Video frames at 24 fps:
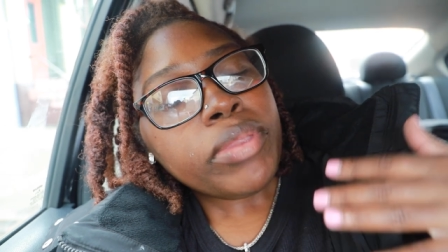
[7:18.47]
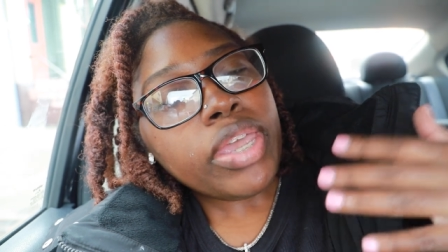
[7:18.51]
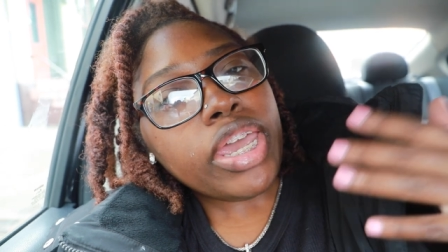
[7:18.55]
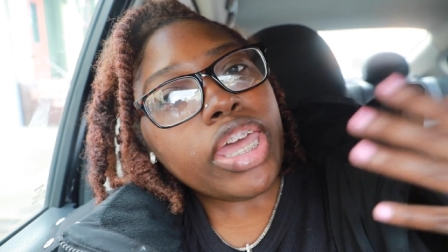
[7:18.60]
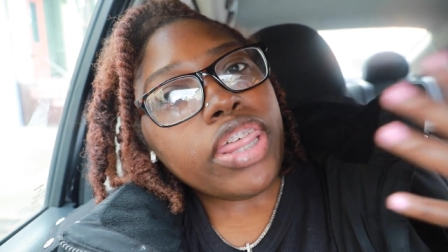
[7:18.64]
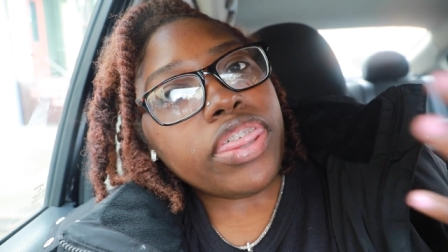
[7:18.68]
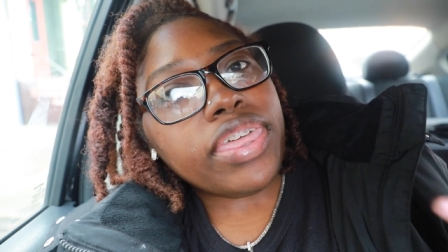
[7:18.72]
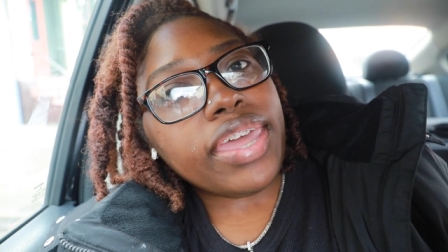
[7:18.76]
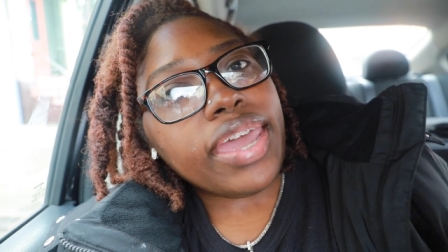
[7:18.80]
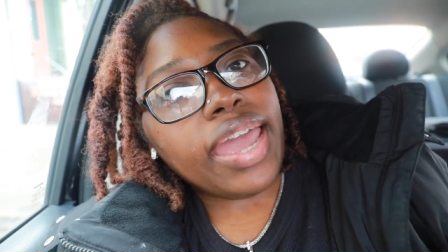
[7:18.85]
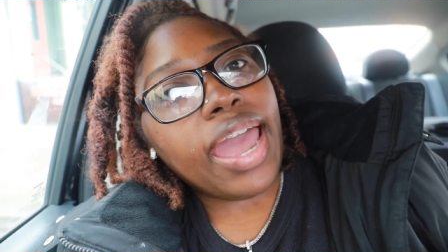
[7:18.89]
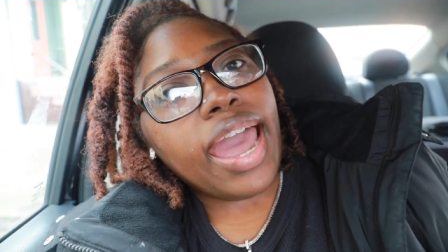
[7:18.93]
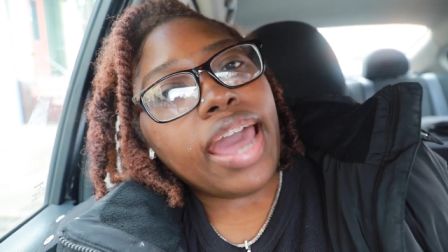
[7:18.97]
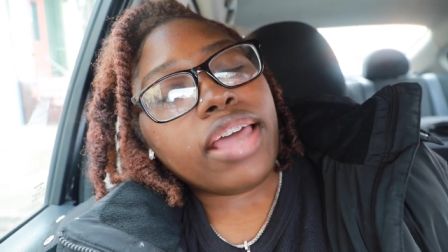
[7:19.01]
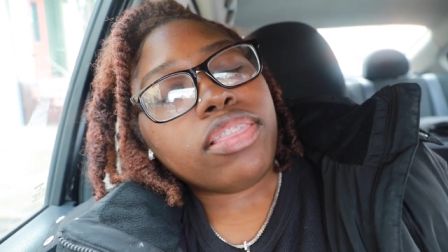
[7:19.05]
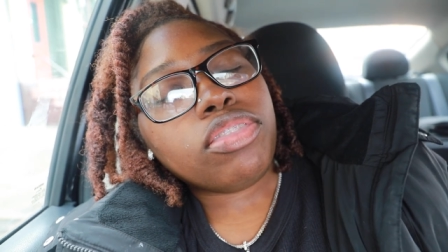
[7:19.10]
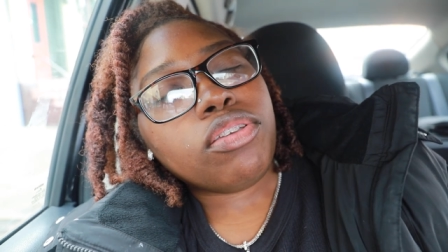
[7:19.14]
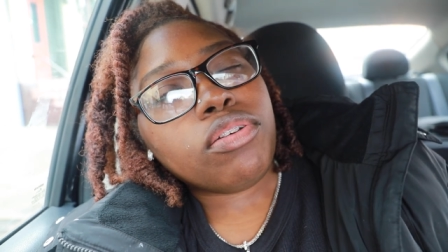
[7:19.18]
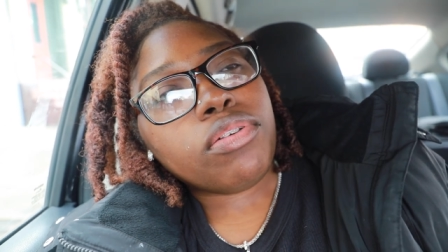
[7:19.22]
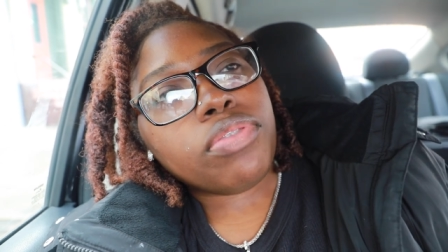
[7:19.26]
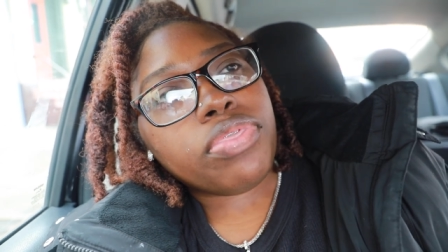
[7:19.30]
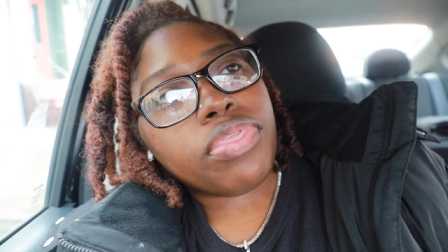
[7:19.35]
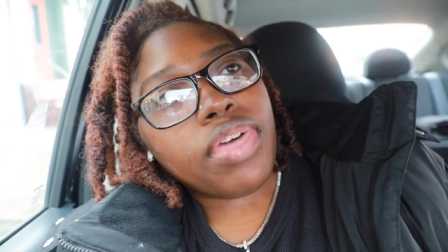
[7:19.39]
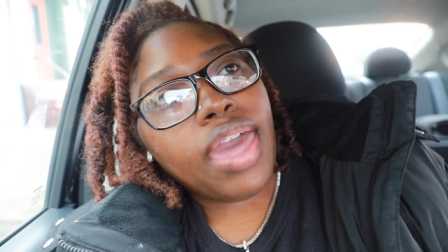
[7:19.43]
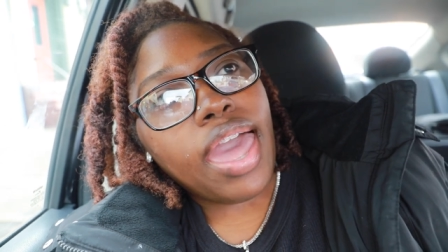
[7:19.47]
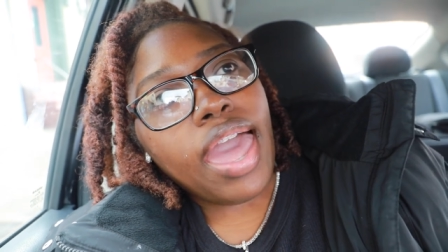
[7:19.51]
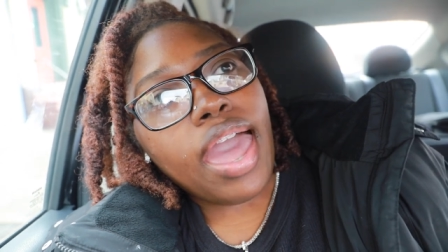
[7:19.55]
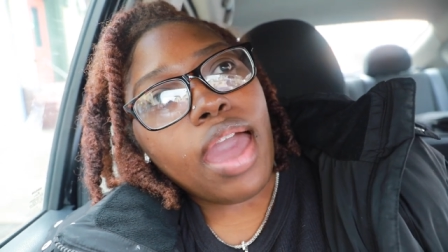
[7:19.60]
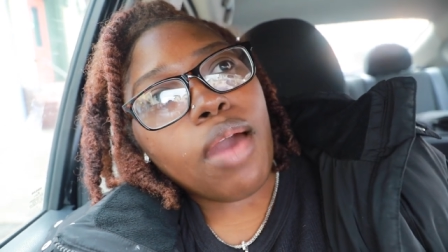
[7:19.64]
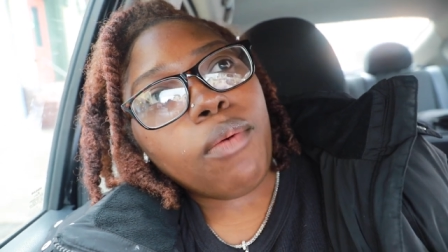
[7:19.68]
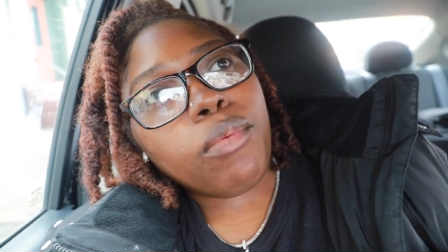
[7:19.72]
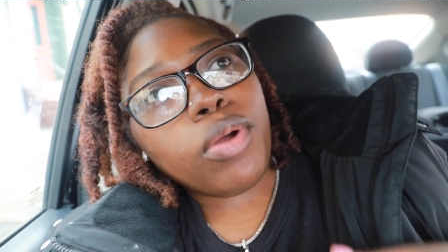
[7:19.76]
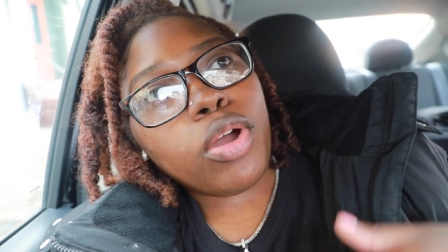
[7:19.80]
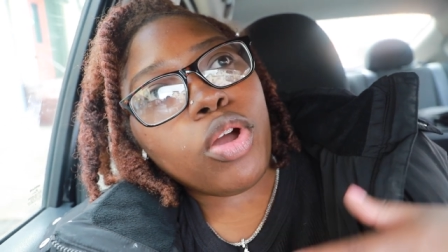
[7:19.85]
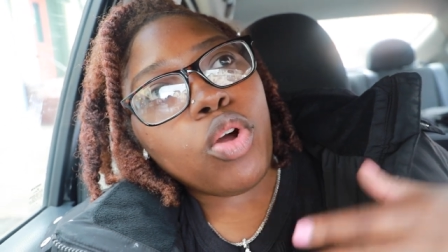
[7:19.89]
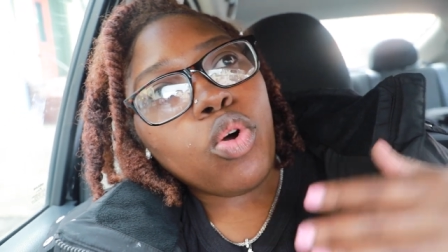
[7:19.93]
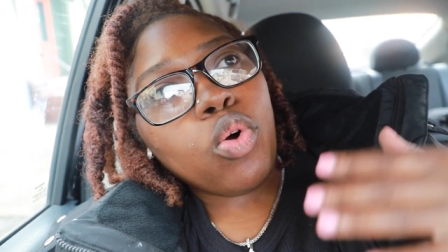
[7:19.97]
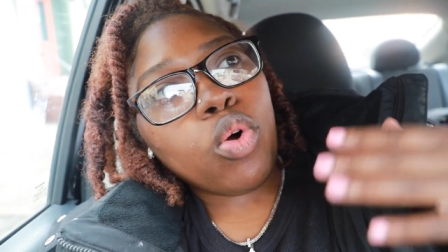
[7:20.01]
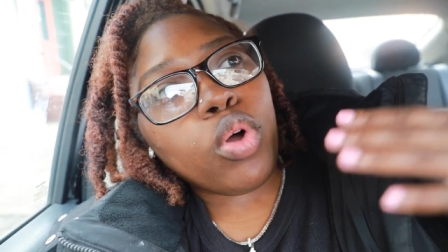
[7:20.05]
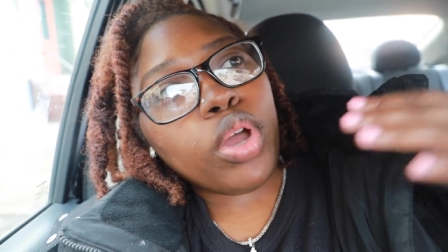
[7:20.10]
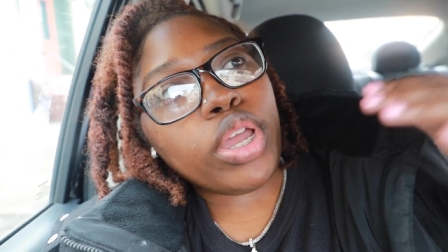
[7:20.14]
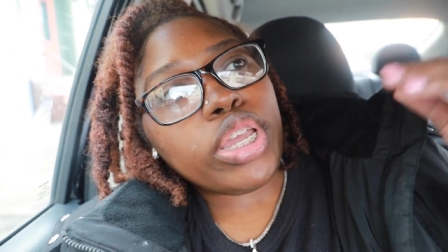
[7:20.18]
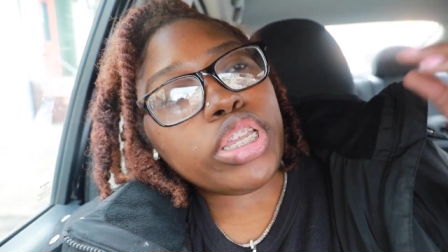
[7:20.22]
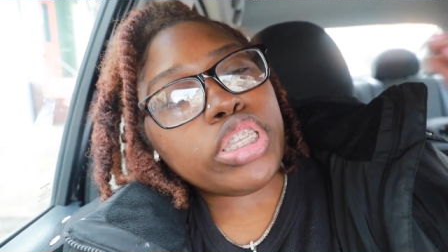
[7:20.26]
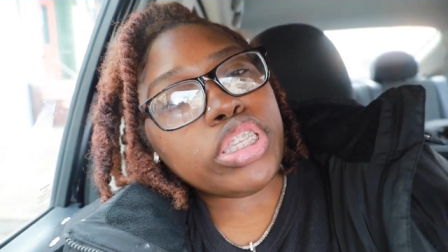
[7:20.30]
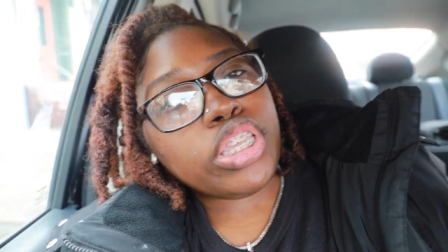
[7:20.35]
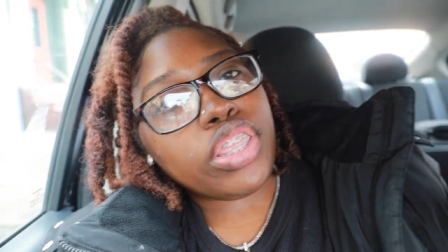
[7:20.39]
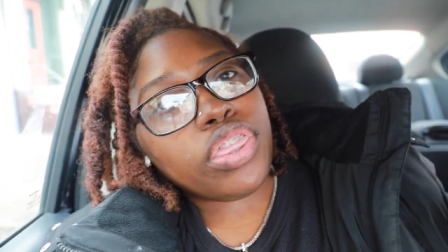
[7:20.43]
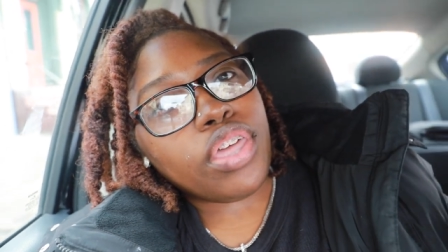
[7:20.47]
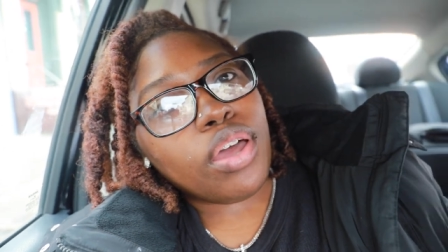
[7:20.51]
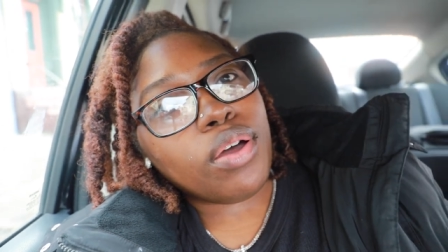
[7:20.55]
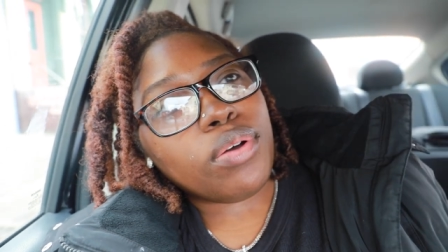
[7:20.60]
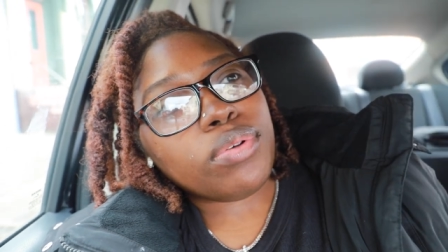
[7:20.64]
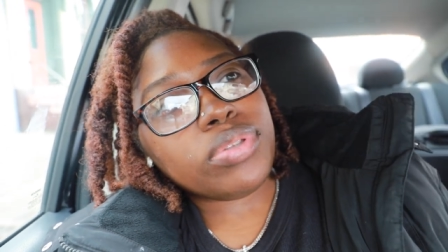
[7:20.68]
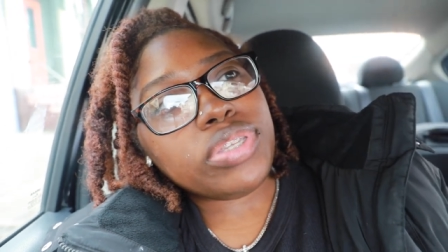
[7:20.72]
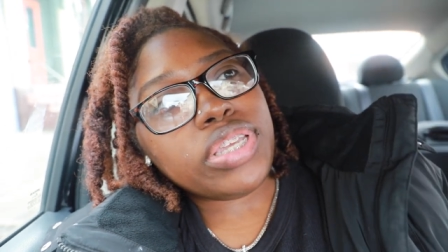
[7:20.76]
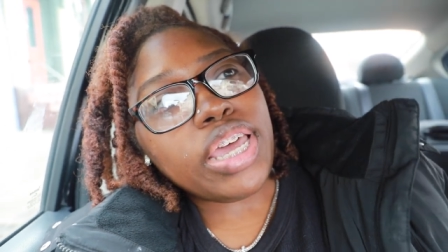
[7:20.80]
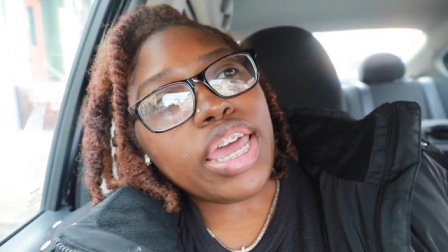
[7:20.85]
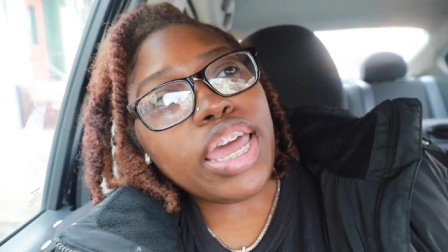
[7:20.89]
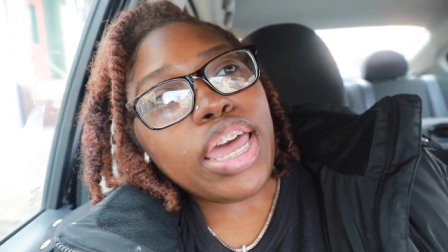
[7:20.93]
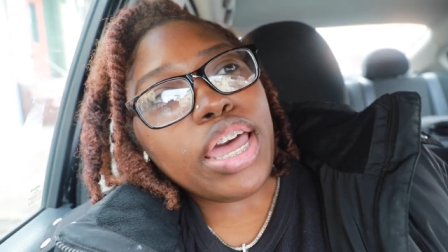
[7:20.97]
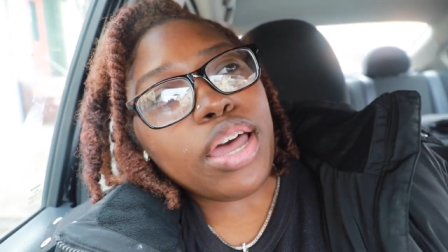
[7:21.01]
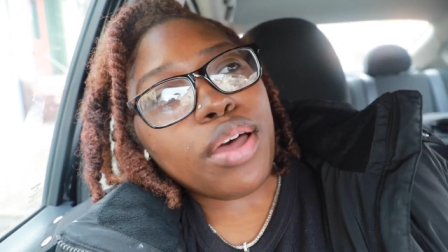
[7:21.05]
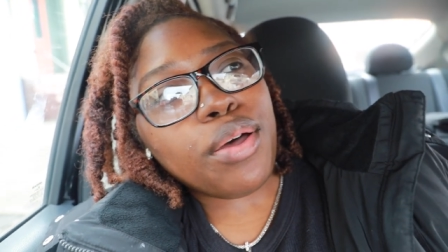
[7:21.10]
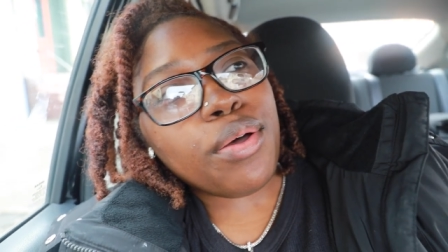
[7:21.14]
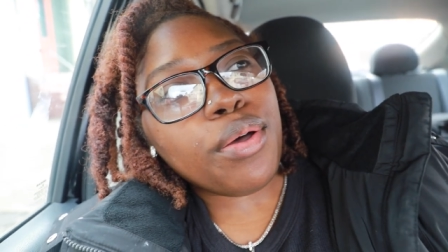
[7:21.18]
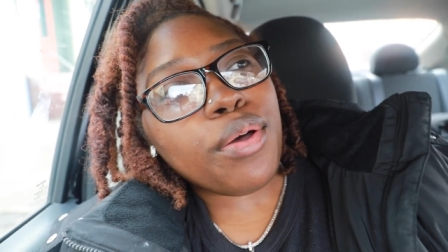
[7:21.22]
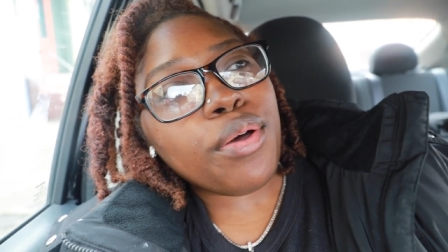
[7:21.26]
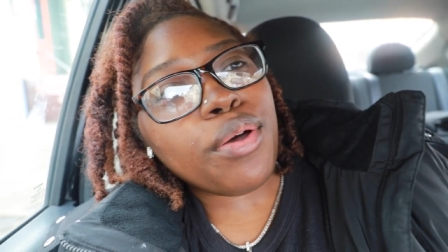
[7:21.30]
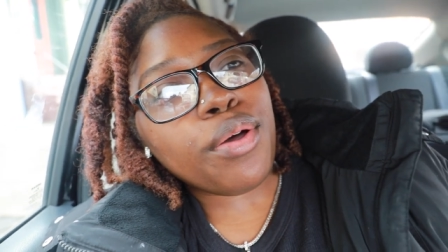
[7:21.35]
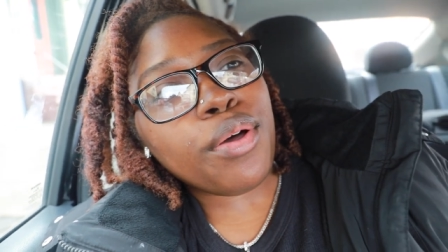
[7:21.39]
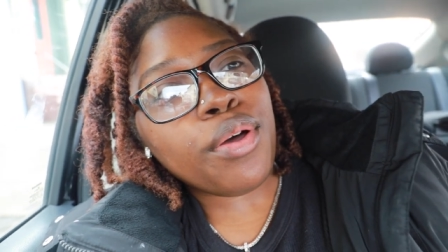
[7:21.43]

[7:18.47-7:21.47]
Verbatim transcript: And then after that, we're going to the hotel,